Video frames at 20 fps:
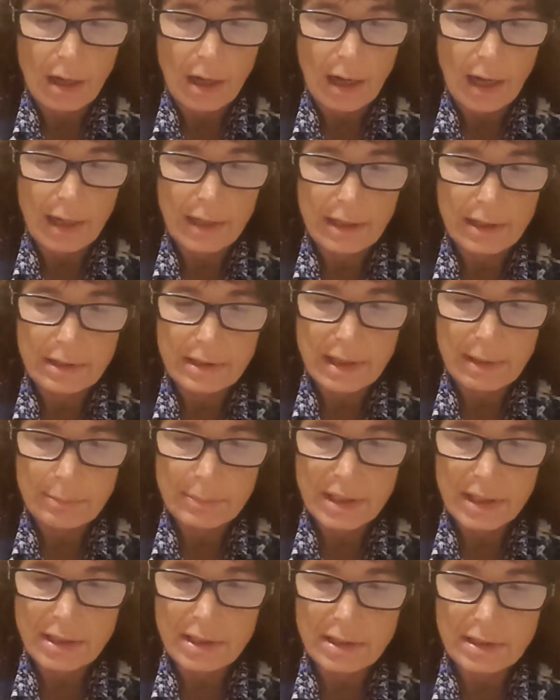I'd
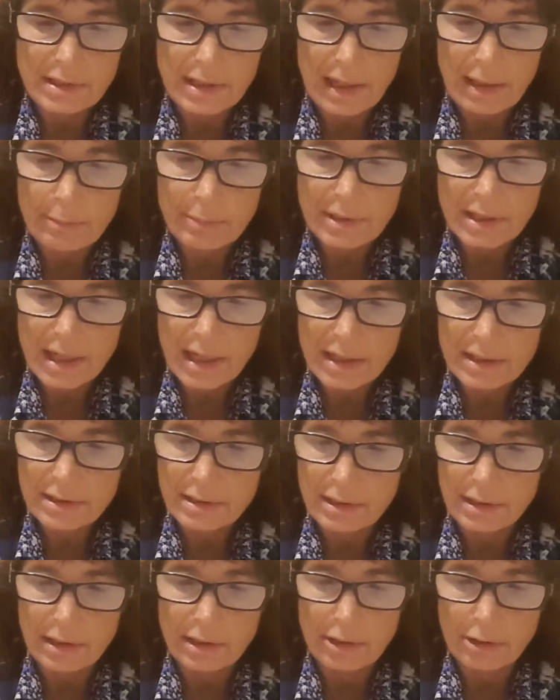attempted the same test
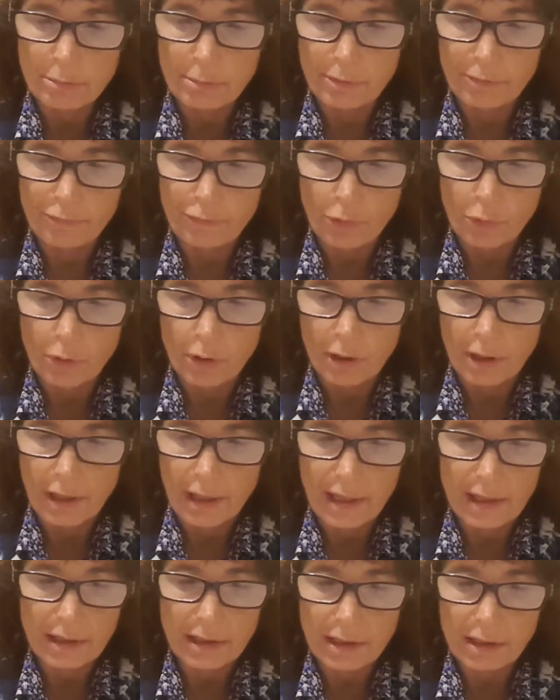the year before
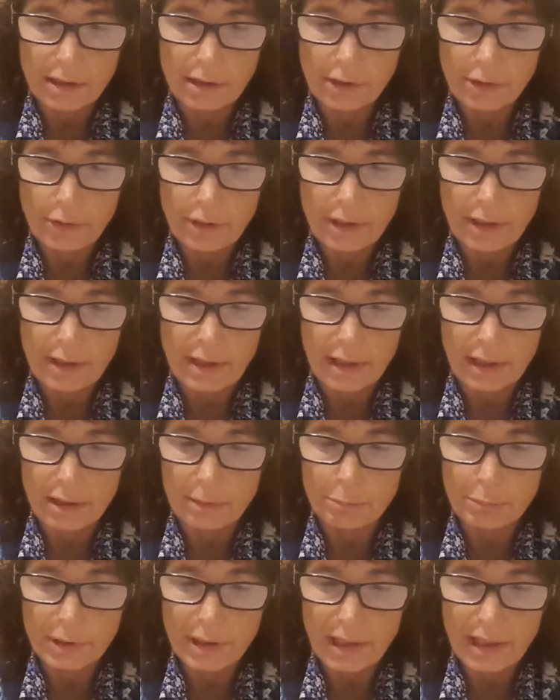and concluded that
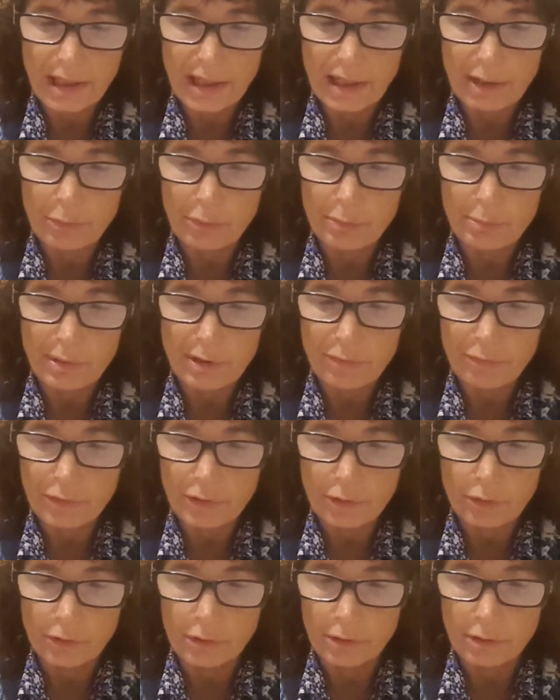completing it would be
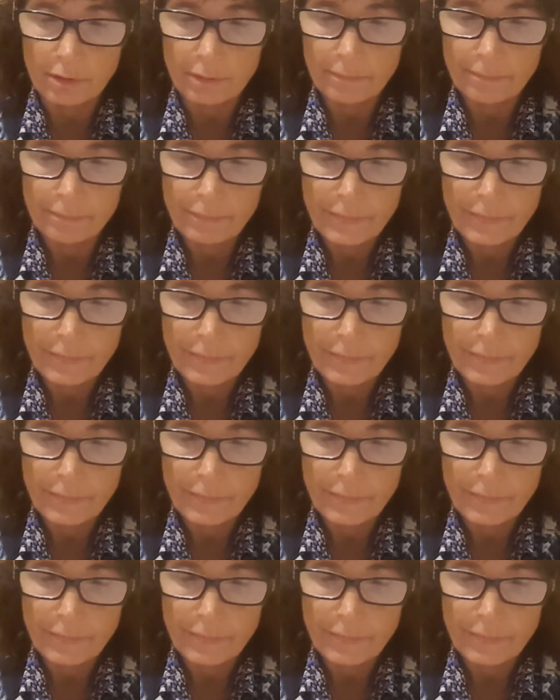futile.